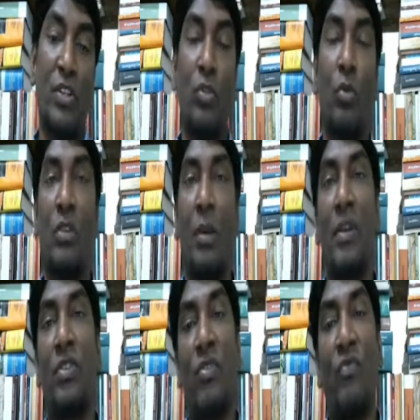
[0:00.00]
So
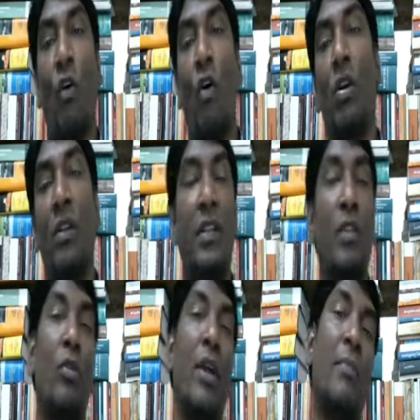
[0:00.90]
summation of all the
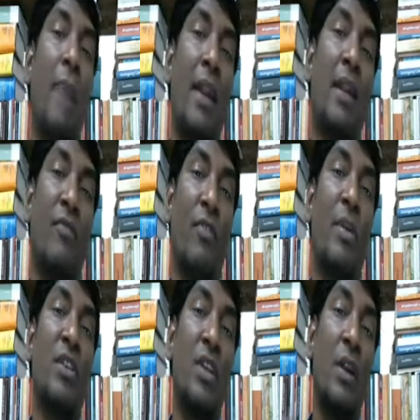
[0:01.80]
good and bad
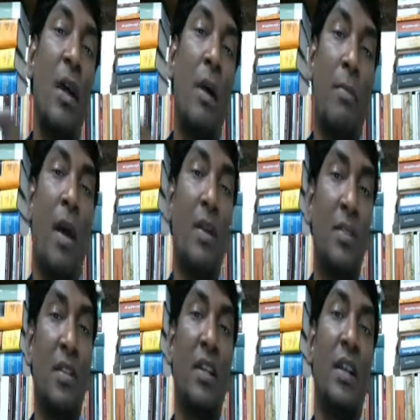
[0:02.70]
information plus
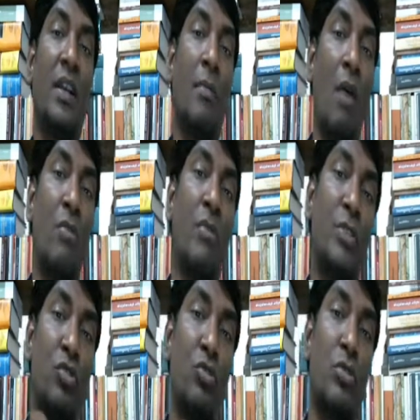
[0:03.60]
the amount which
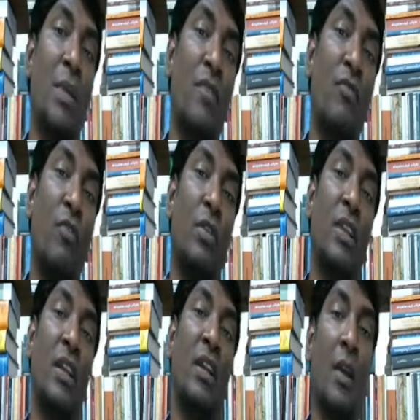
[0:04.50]
you spend for the